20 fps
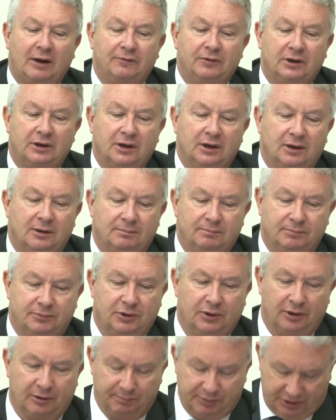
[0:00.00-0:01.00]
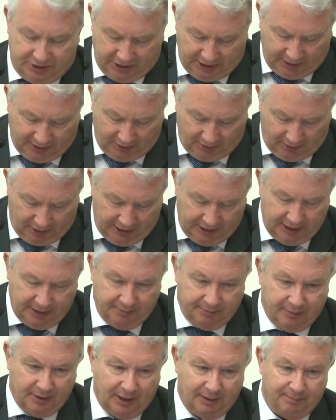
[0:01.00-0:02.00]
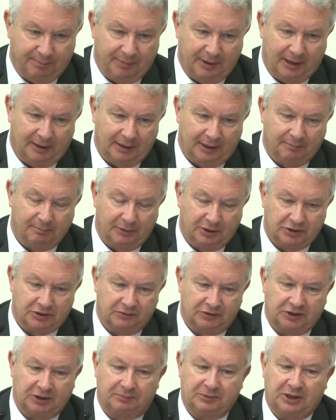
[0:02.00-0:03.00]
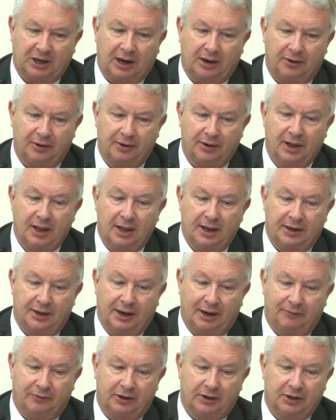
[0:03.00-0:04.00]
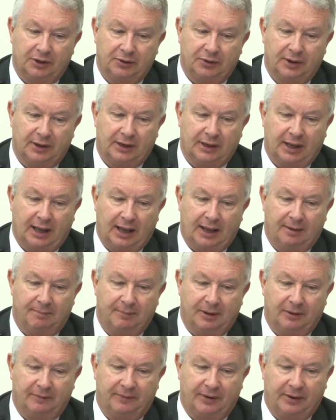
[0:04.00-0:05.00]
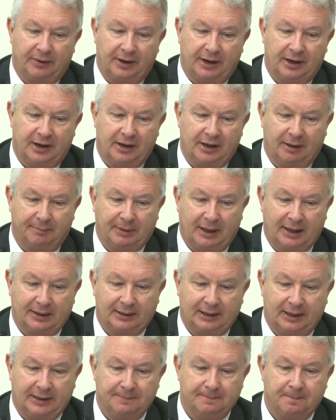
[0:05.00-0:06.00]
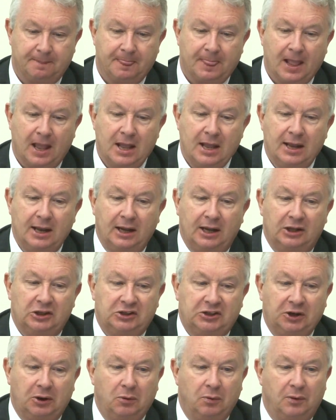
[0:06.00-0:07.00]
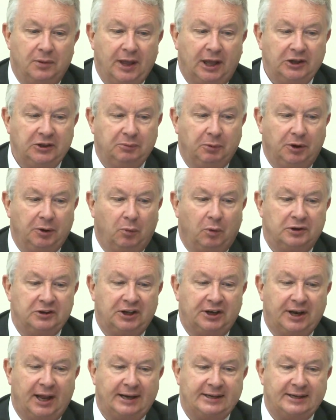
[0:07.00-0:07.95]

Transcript: Africa doing particularly, and much of sub-Saharan and Africa doing very badly. So that's what it was in